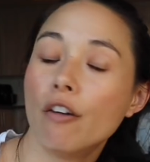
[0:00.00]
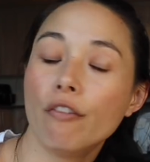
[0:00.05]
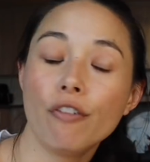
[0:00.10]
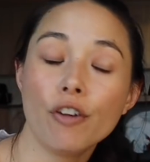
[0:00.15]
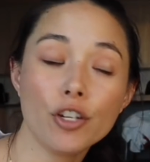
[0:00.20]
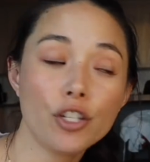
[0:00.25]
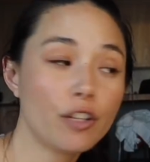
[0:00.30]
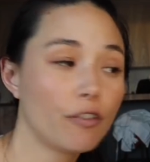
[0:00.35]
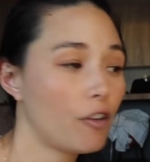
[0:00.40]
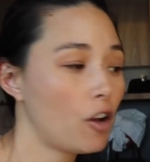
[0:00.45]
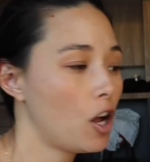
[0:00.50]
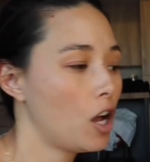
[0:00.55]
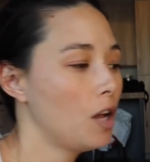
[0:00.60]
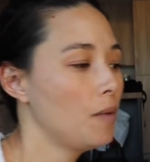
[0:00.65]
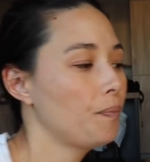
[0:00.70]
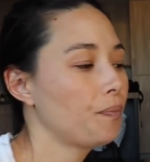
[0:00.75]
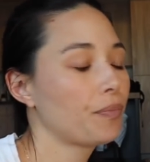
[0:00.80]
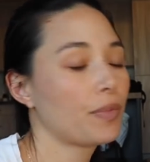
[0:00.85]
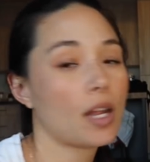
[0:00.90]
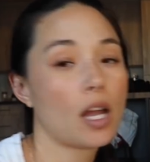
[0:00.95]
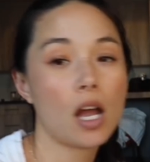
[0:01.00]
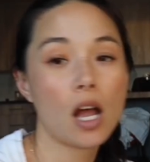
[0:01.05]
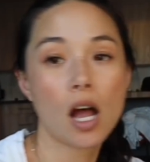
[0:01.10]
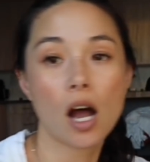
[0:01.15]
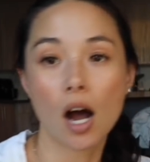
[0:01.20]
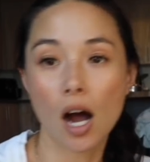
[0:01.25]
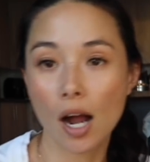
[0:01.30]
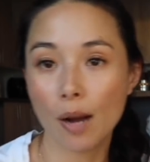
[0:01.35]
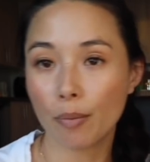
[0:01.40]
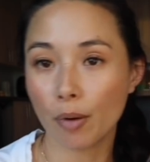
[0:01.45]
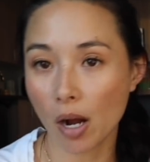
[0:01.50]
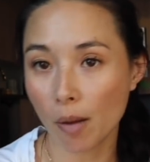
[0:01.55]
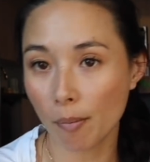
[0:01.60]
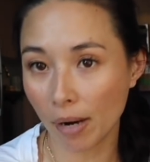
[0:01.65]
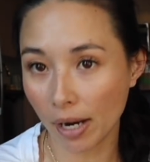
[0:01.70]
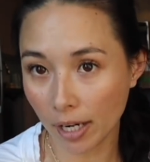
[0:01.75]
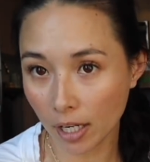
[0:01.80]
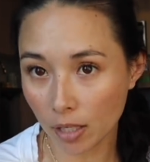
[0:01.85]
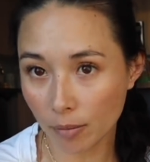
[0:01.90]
First of all, I brought my